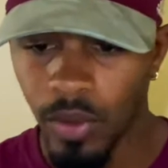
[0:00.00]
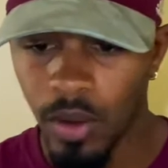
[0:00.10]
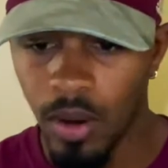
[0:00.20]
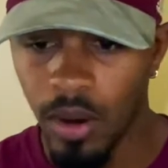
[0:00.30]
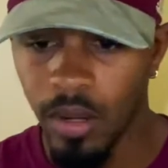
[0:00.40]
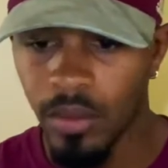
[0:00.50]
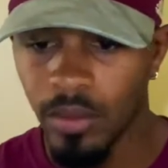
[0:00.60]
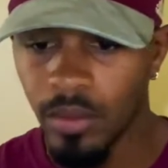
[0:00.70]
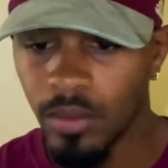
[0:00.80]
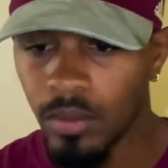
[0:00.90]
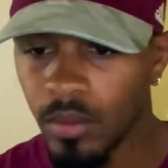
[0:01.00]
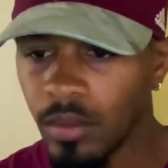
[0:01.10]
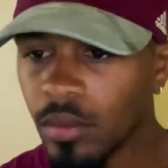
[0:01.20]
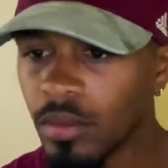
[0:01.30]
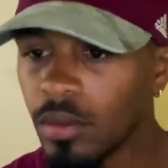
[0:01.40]
All right.
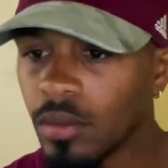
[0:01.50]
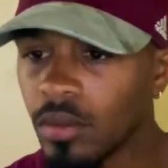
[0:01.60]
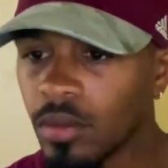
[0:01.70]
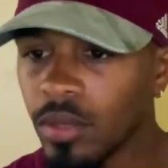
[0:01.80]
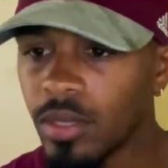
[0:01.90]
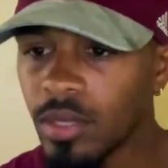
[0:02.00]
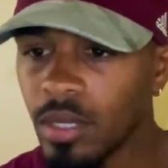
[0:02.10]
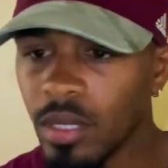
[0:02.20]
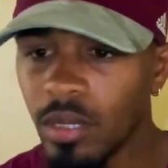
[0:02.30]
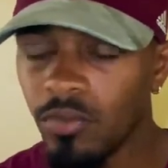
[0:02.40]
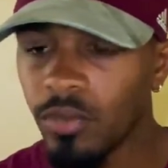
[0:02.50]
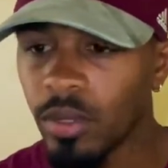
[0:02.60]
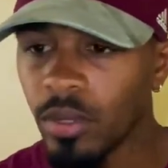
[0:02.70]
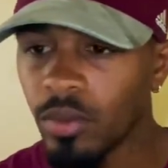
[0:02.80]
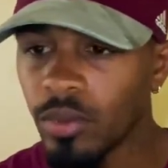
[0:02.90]
So that's it for
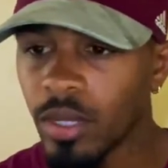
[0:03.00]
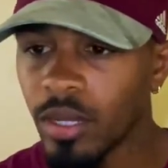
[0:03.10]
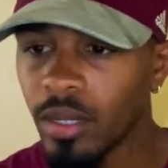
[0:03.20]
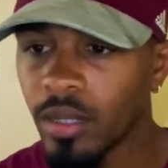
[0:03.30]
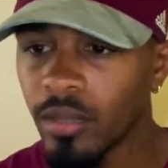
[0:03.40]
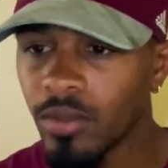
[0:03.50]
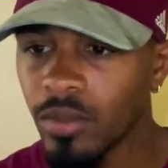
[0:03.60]
those guys.